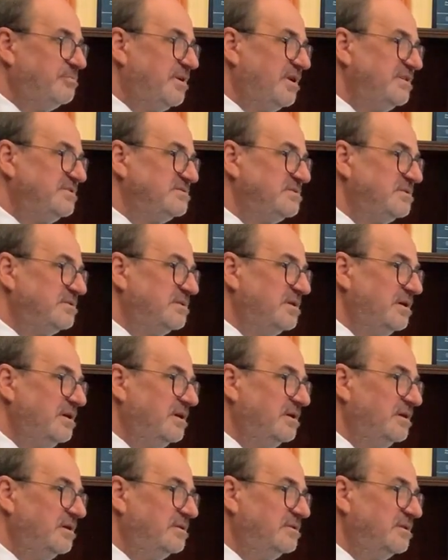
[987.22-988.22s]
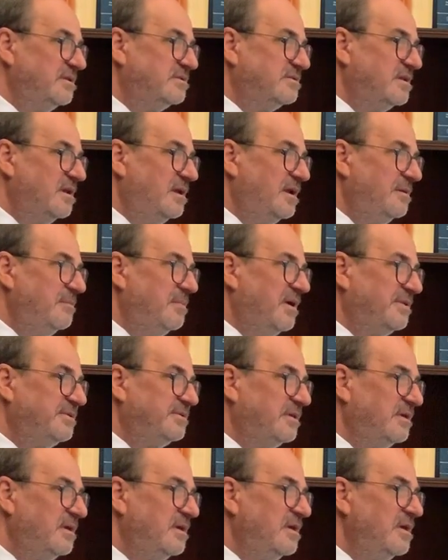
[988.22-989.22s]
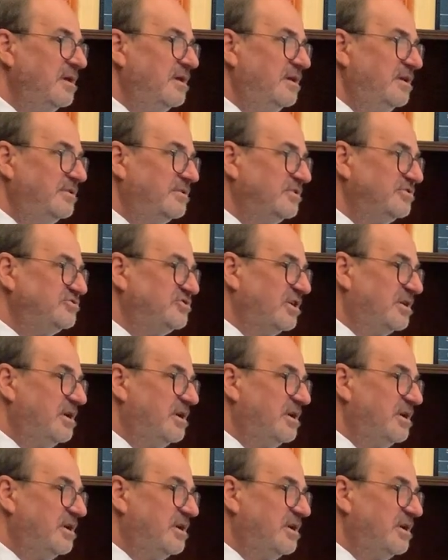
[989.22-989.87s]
present here in Italy, but in the Czech